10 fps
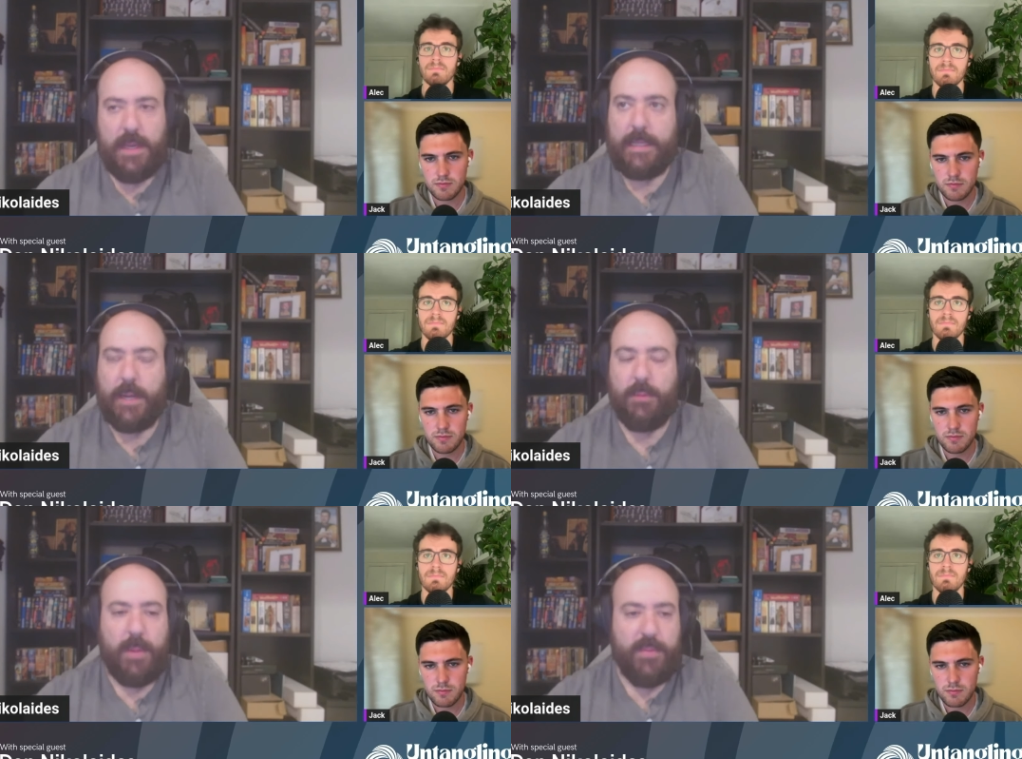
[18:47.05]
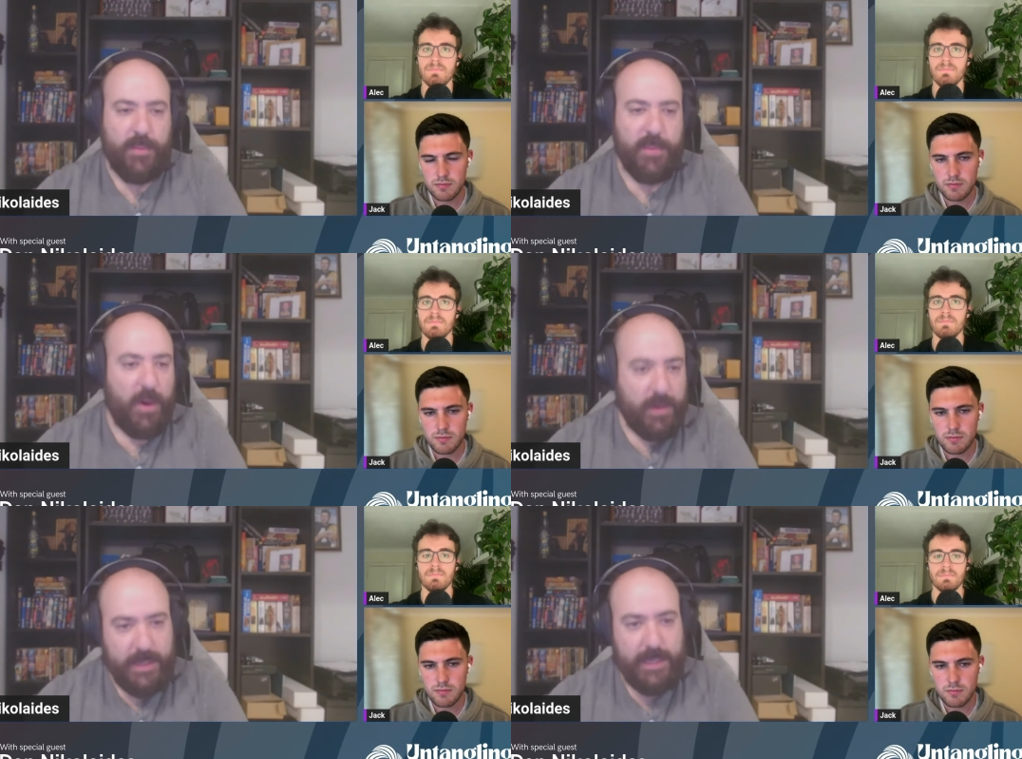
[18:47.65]
Speaker 1: like Web3
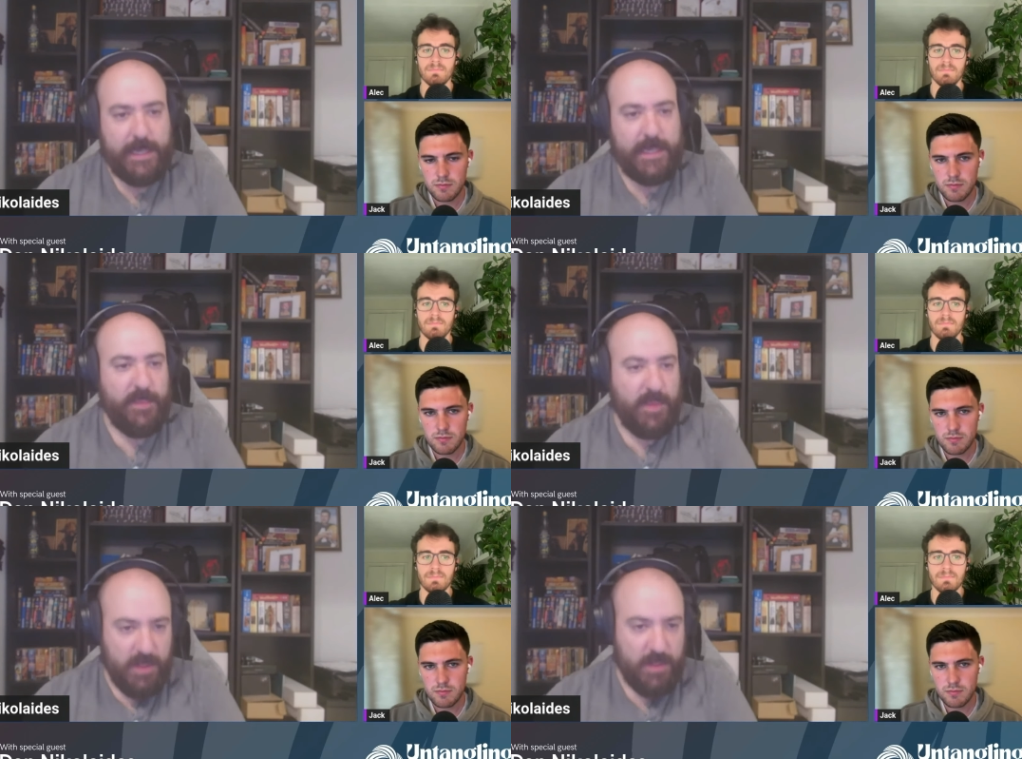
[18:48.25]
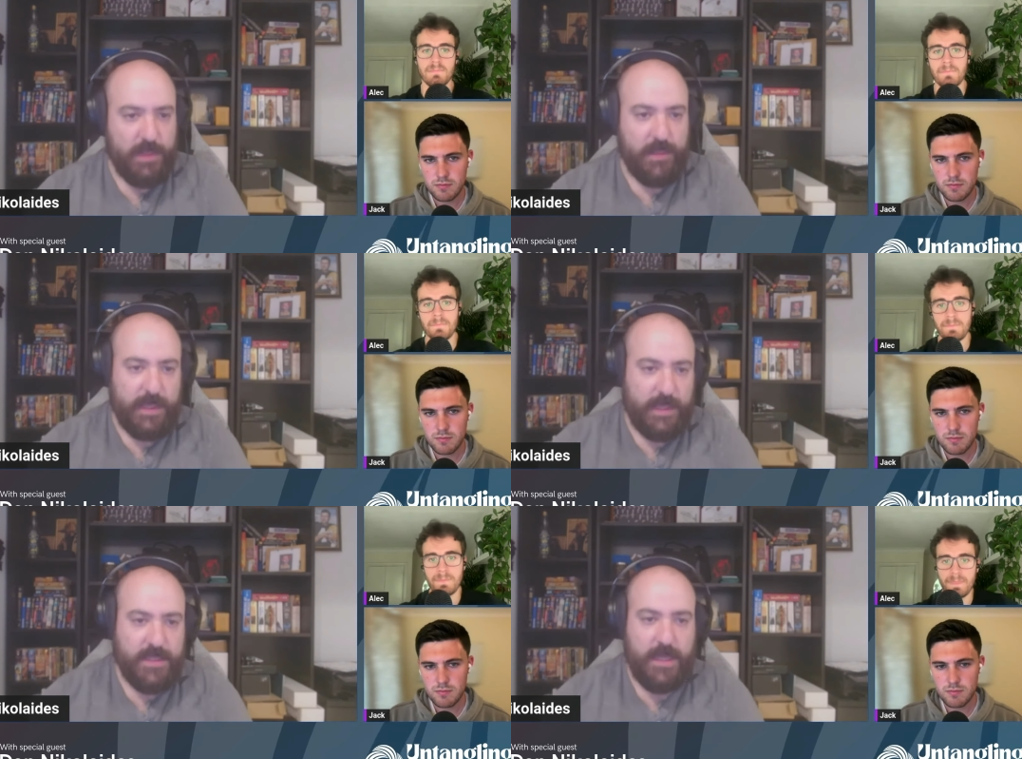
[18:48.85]
marketing and community building
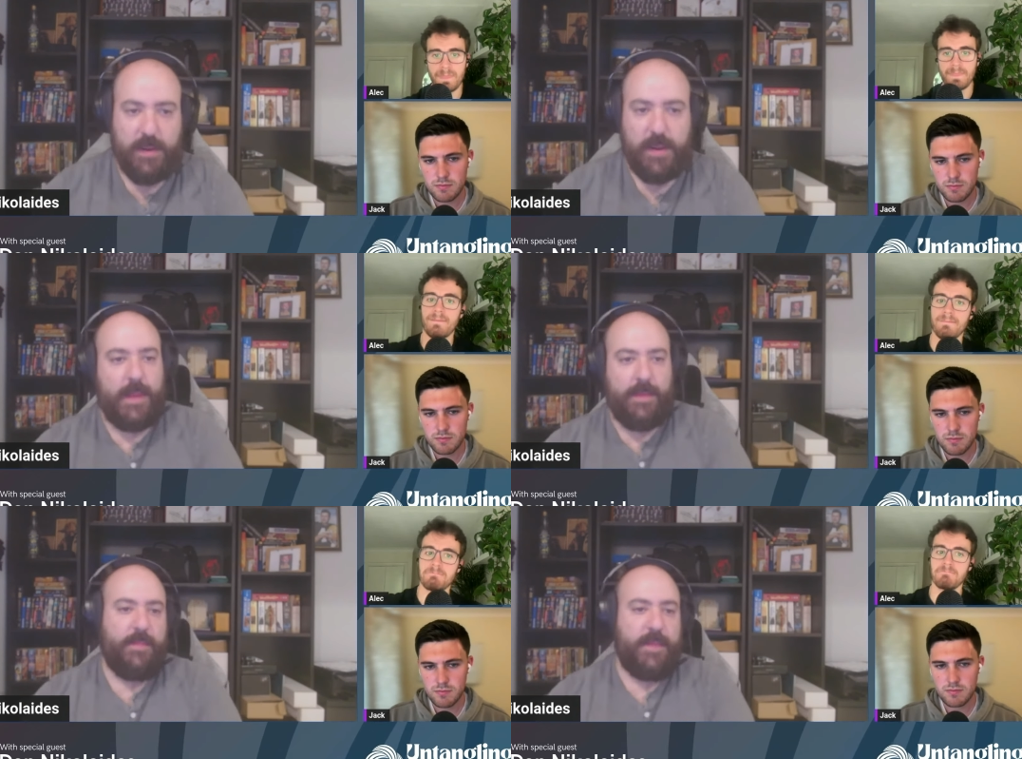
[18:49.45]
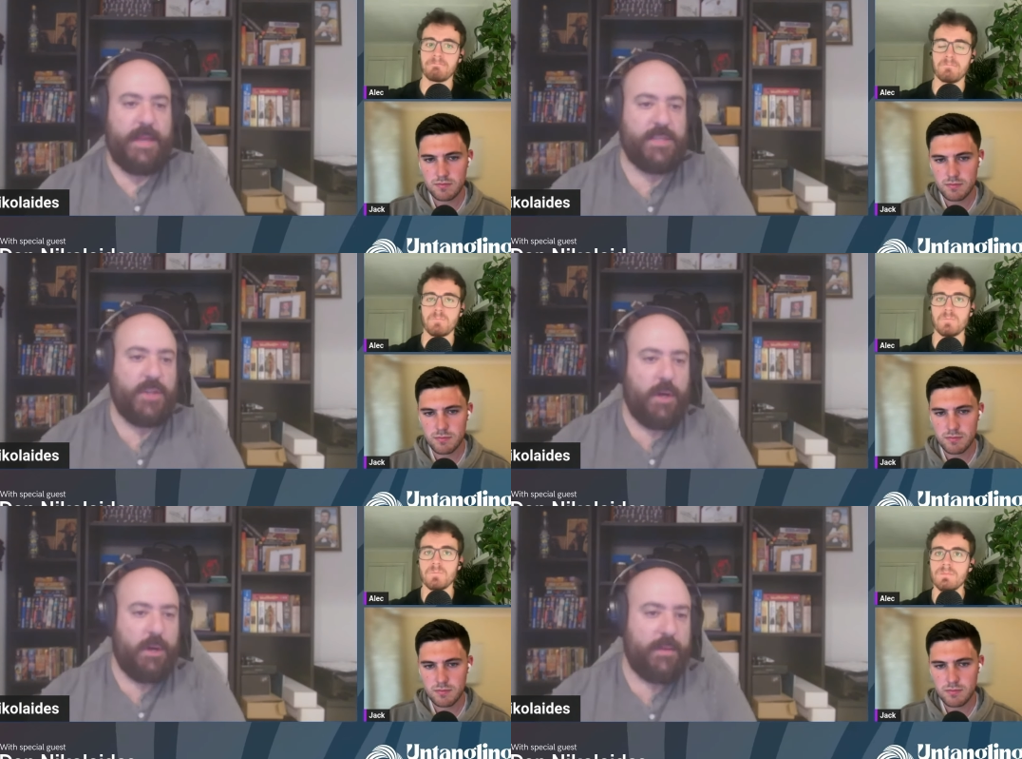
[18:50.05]
and etc. And they
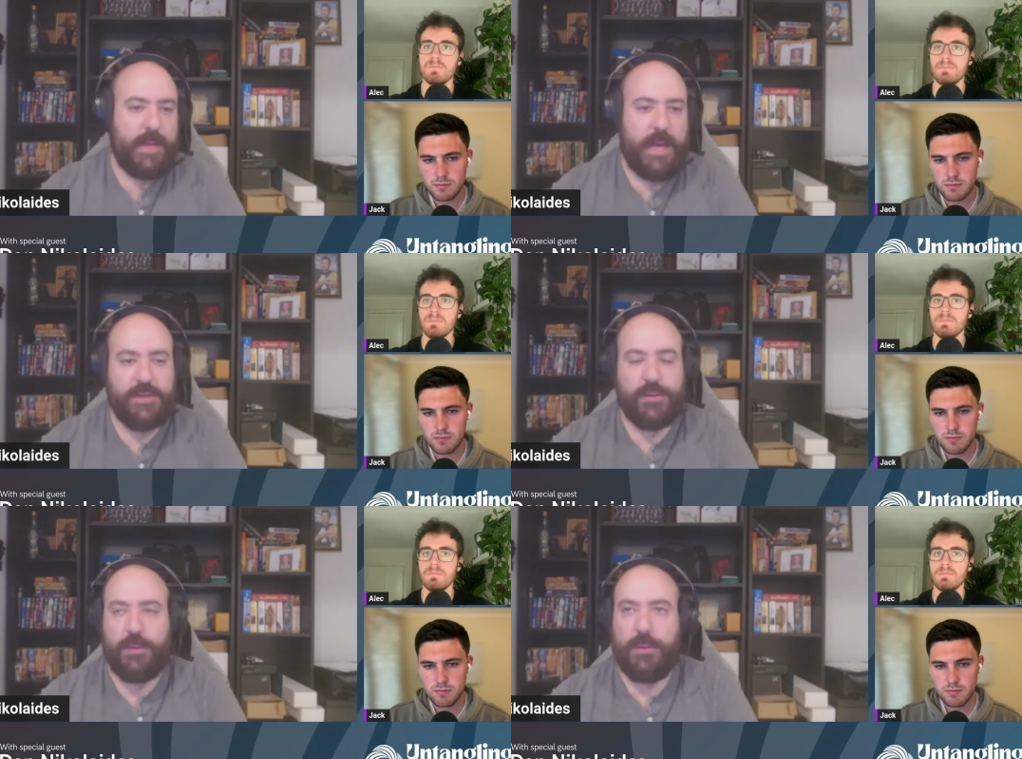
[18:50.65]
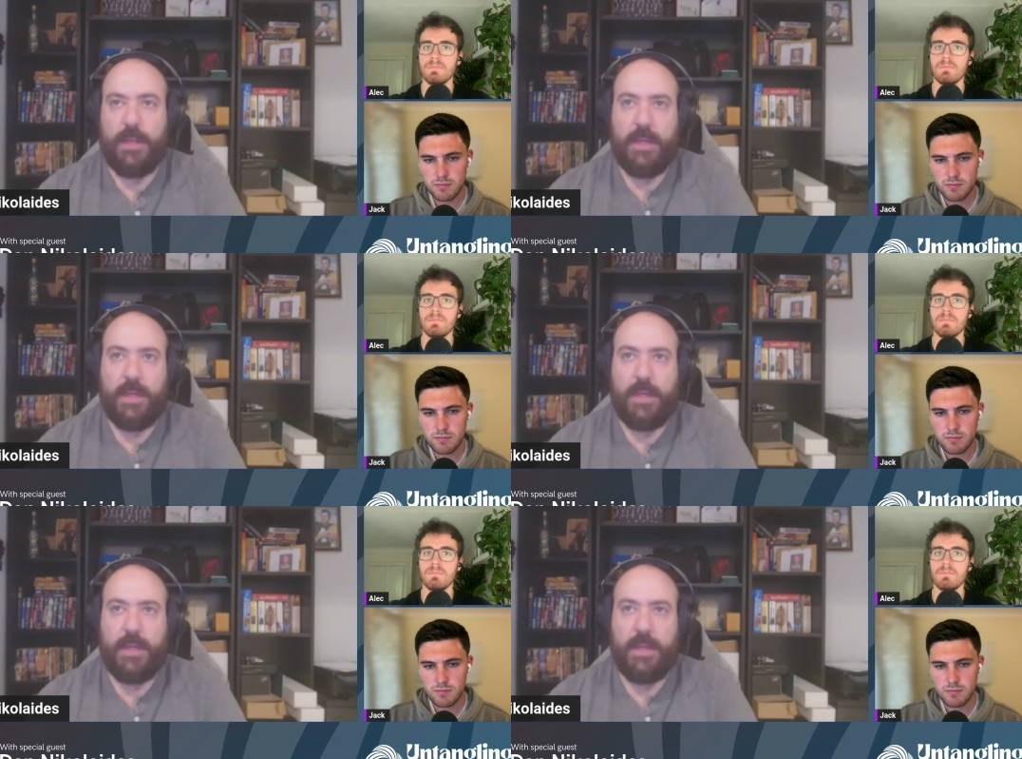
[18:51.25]
saw the natural